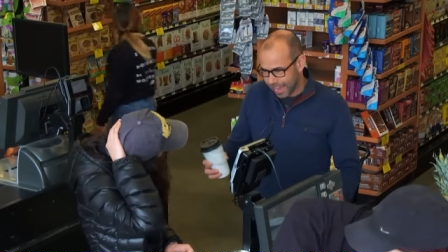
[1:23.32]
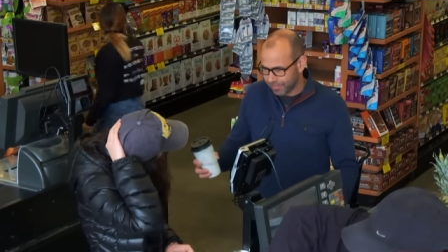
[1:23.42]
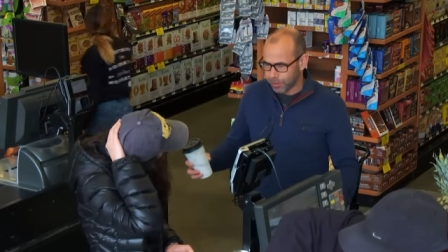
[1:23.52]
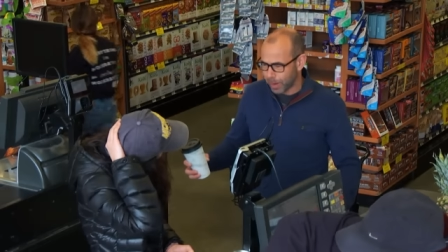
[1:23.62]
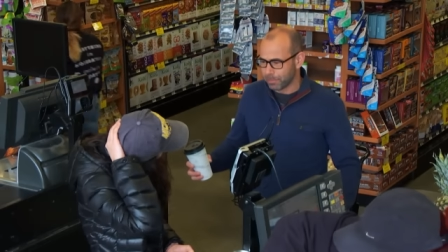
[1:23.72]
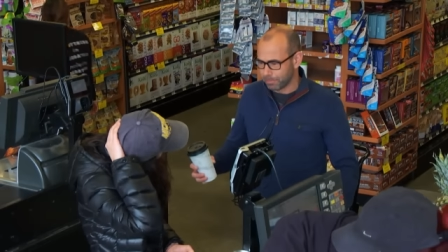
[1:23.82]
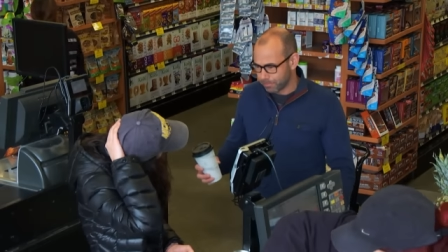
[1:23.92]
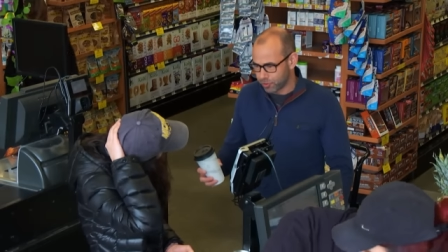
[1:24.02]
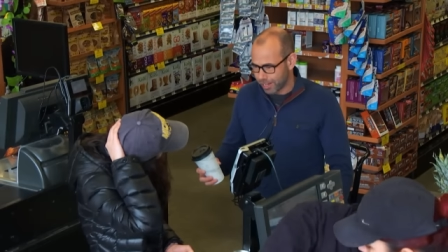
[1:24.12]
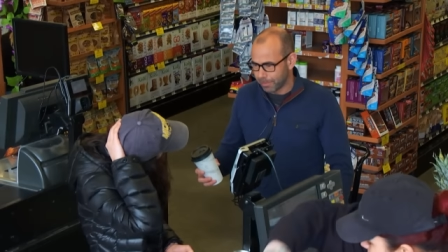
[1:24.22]
the heavyweight
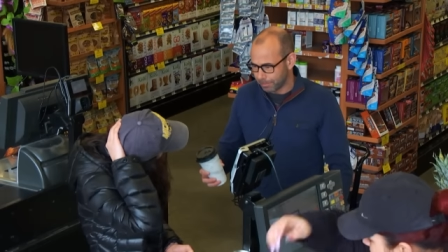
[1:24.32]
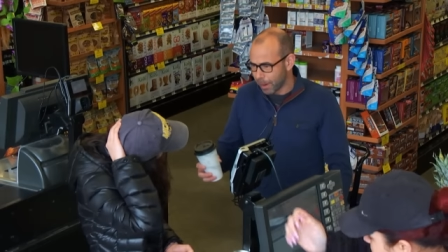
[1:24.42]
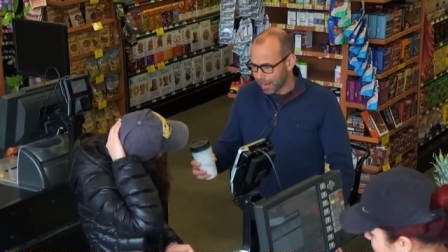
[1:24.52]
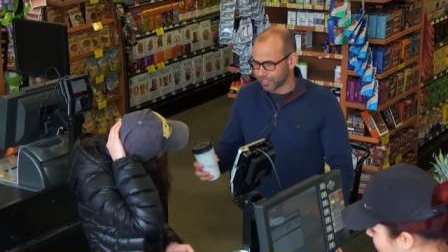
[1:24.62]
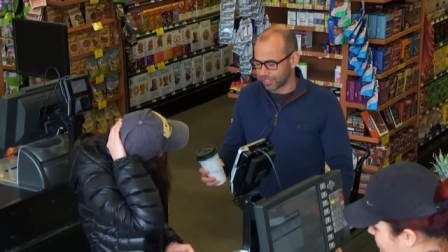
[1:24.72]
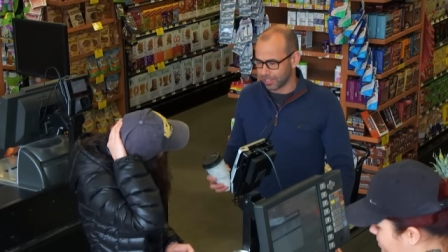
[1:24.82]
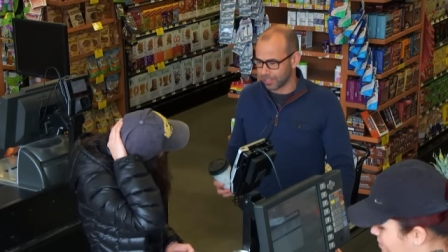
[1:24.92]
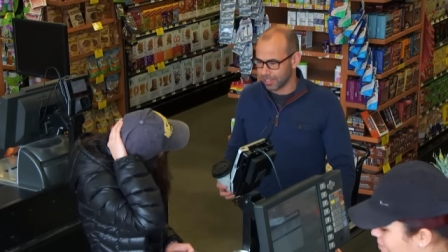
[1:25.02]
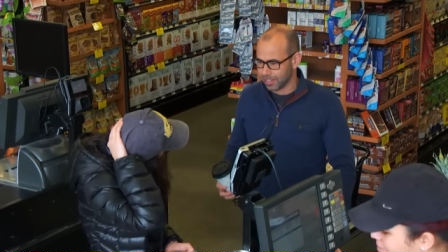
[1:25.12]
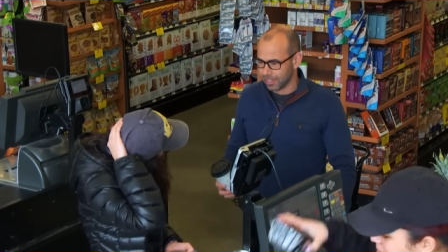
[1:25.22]
champ
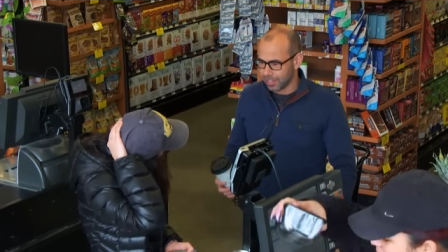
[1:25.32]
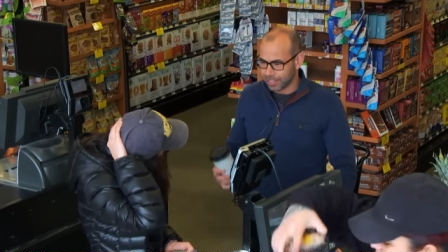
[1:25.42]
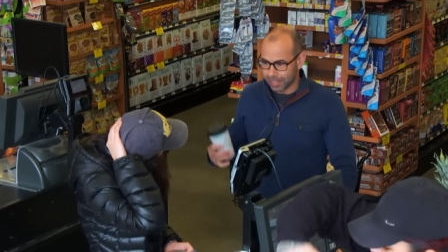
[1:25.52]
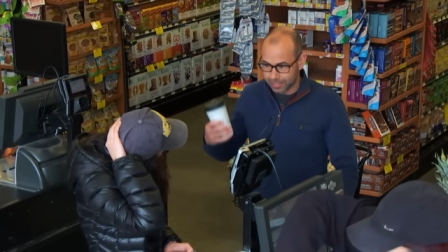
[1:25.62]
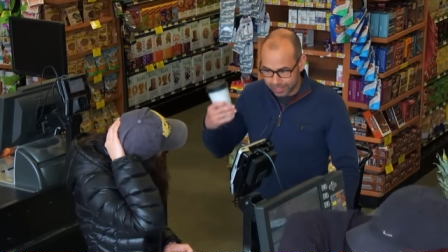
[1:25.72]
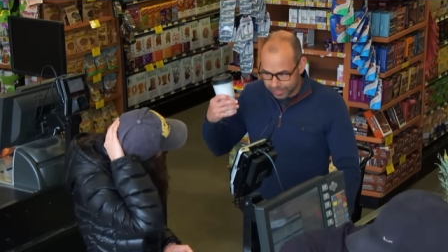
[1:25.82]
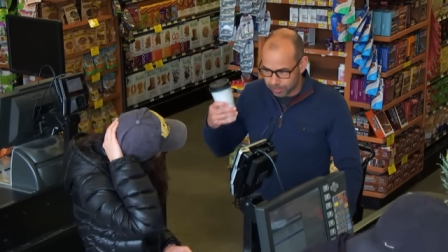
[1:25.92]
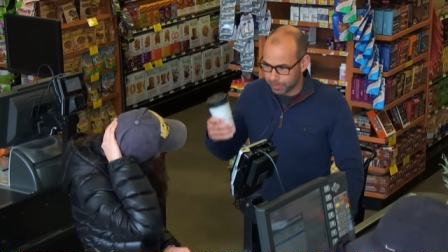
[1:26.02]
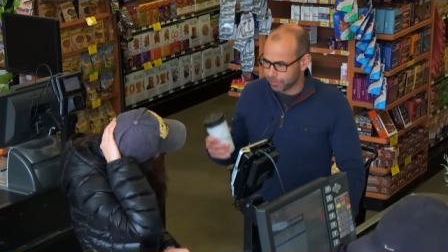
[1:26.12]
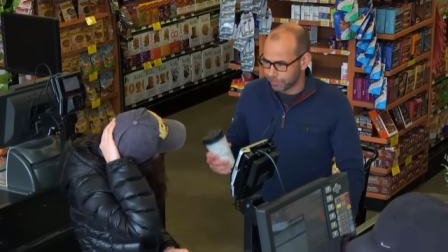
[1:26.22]
boxer. He got his
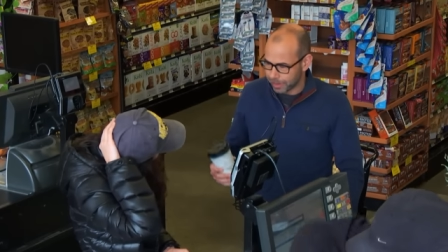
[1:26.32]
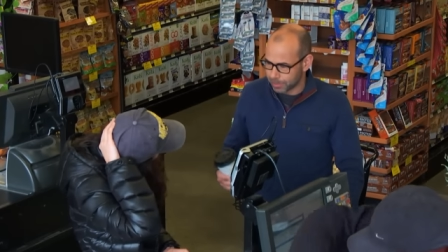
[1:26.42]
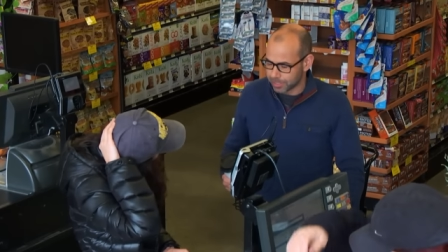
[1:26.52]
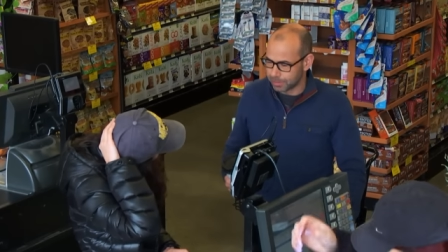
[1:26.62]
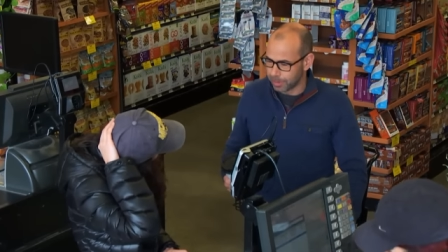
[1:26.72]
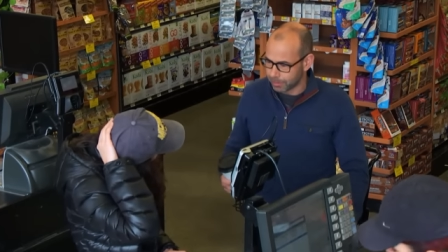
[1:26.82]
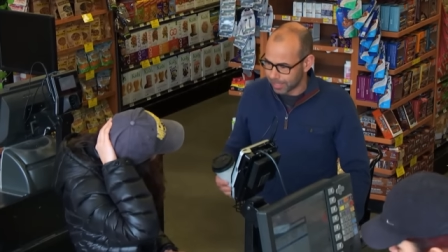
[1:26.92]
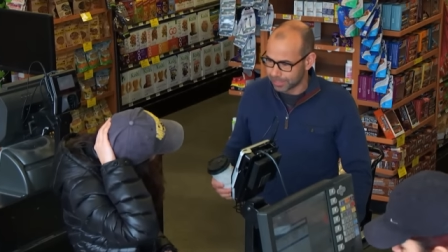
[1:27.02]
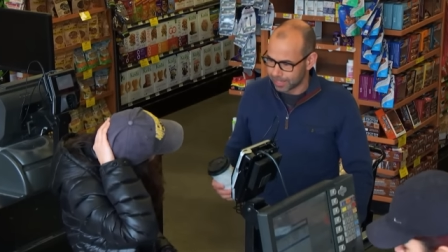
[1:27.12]
ear bit famously by Mike